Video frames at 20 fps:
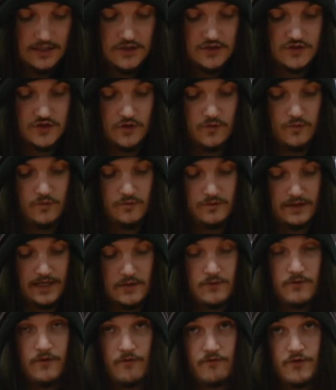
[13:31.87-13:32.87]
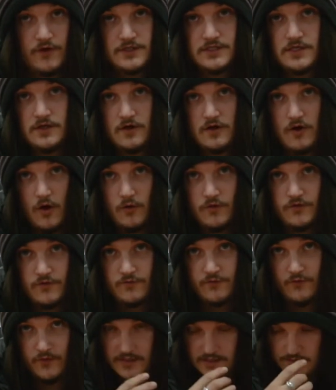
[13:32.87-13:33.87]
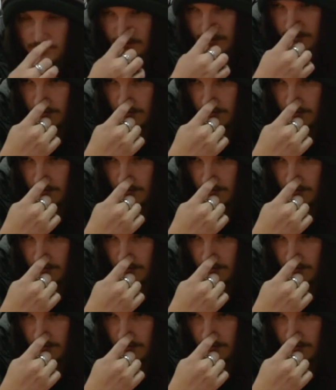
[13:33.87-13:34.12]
So like versing Golden Frieza, what